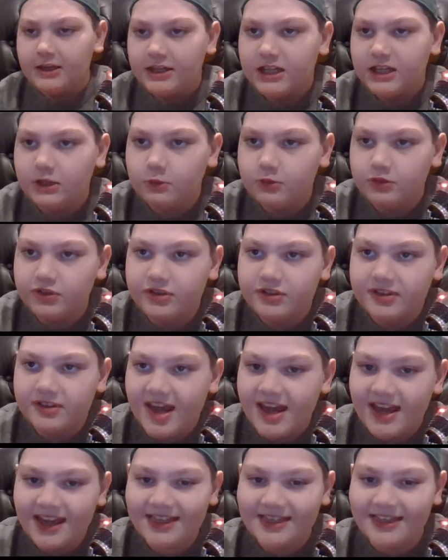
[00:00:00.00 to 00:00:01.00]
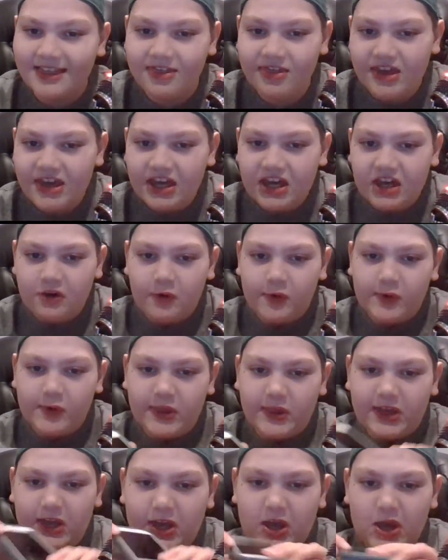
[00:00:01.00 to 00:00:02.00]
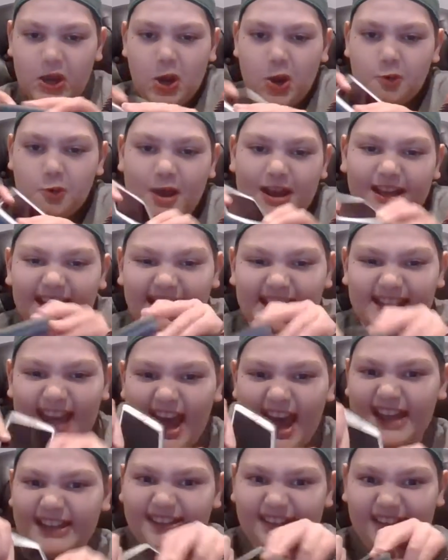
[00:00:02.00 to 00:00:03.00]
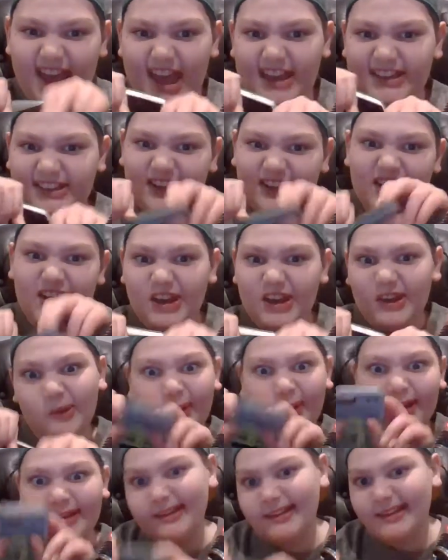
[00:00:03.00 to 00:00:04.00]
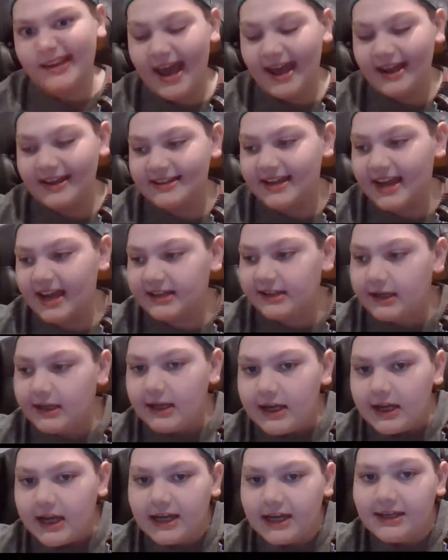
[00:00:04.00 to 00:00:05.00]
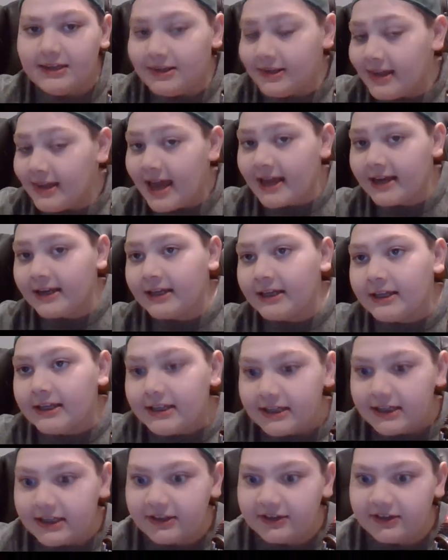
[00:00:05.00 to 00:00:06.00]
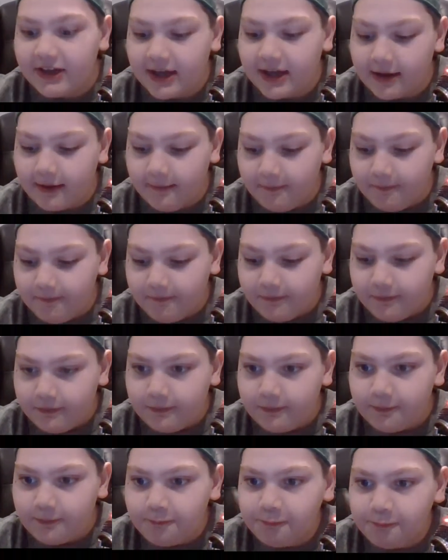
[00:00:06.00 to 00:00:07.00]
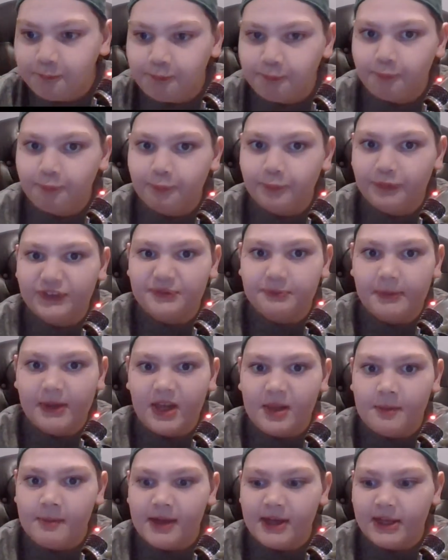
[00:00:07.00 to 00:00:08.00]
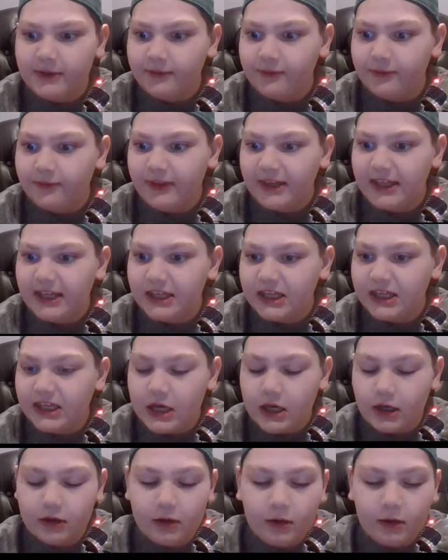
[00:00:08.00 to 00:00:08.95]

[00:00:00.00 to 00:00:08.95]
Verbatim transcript: he was taking the thing and going like a rat tat tat tat. A rat tat tat tat. And then he's like, mmm, smell my fingy.